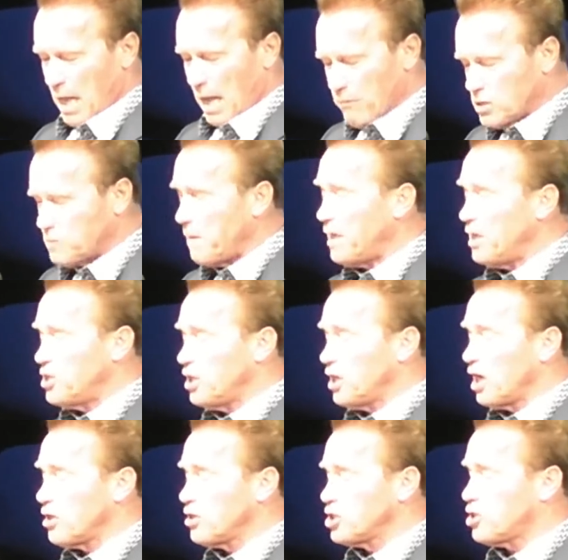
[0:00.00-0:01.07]
I was
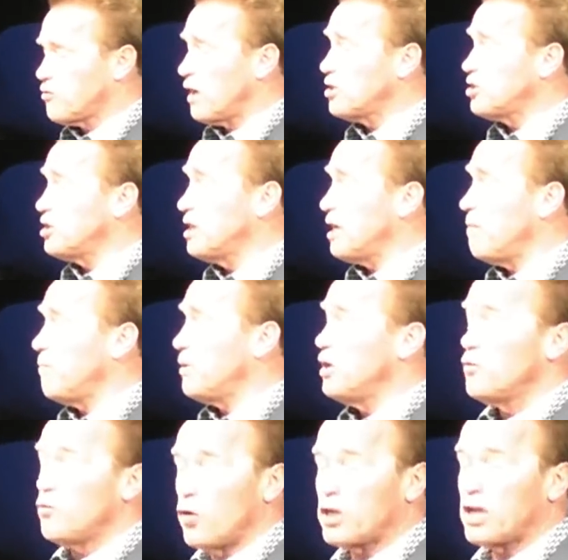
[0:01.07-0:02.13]
managing a construction
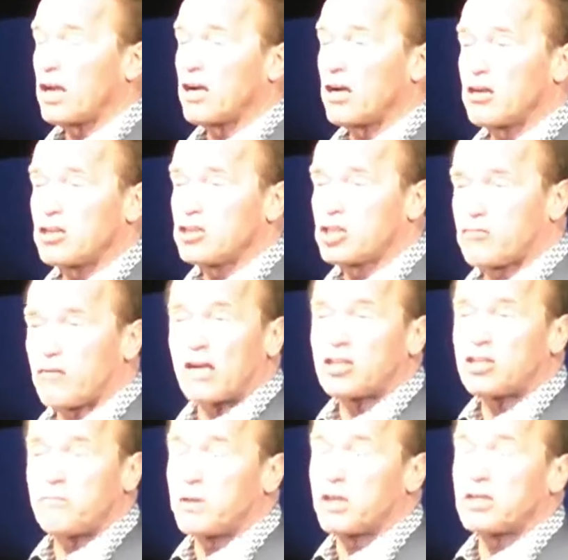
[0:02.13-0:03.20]
company and working on
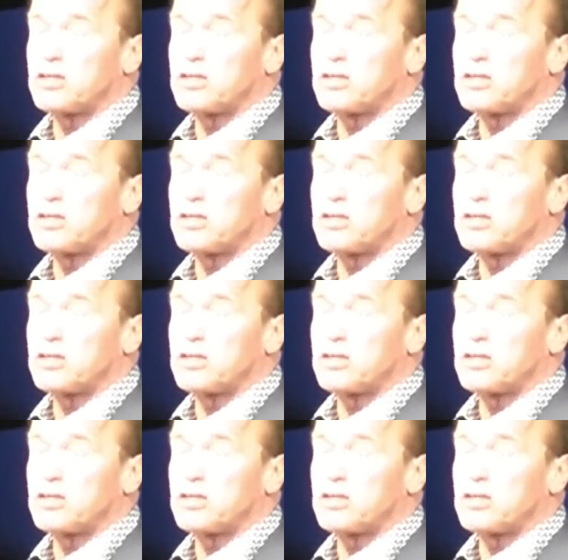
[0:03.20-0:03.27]
construction